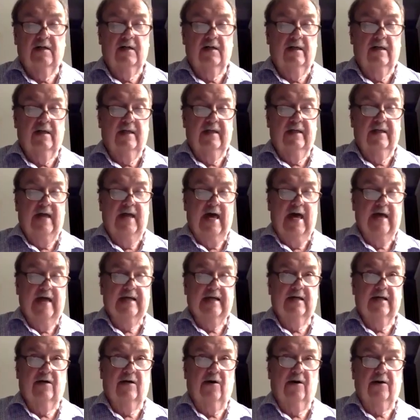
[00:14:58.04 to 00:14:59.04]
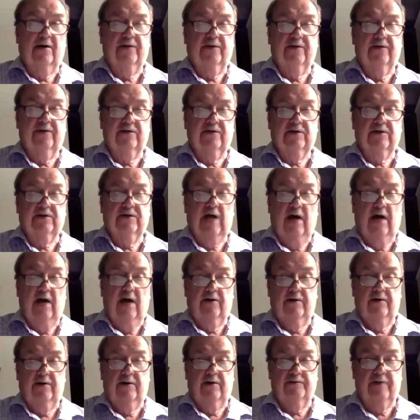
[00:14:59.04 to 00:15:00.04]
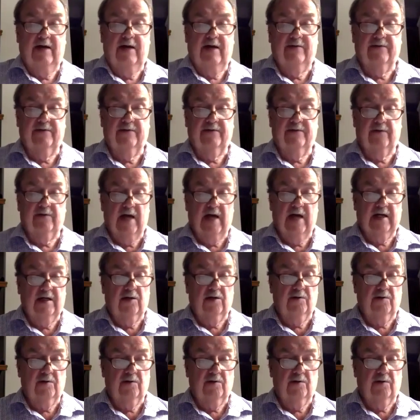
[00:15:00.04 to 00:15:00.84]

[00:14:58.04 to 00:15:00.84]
that Arthur's childhood friend Veronica